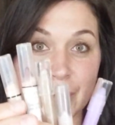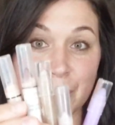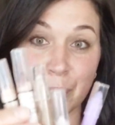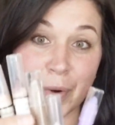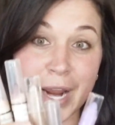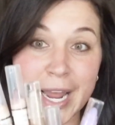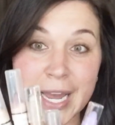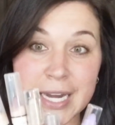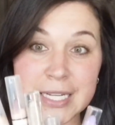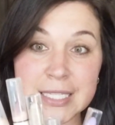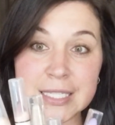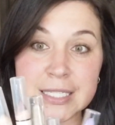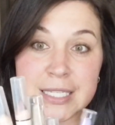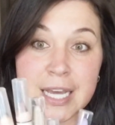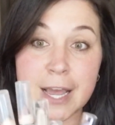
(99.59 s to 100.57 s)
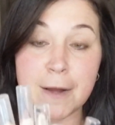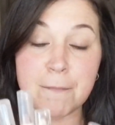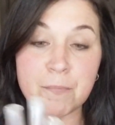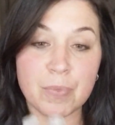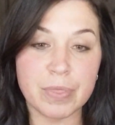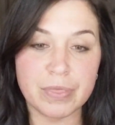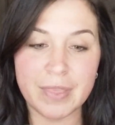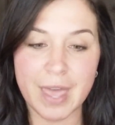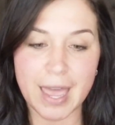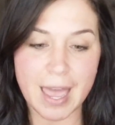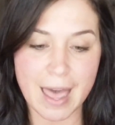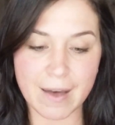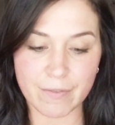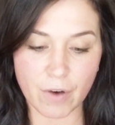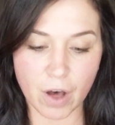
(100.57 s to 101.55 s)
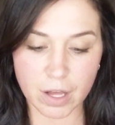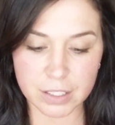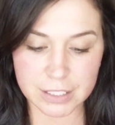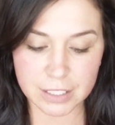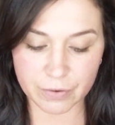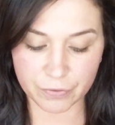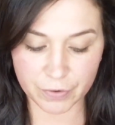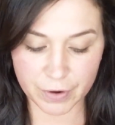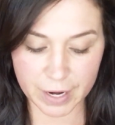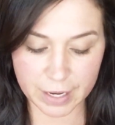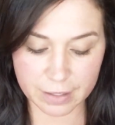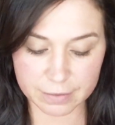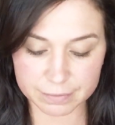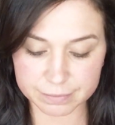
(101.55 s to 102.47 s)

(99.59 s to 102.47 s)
brands. They have all different,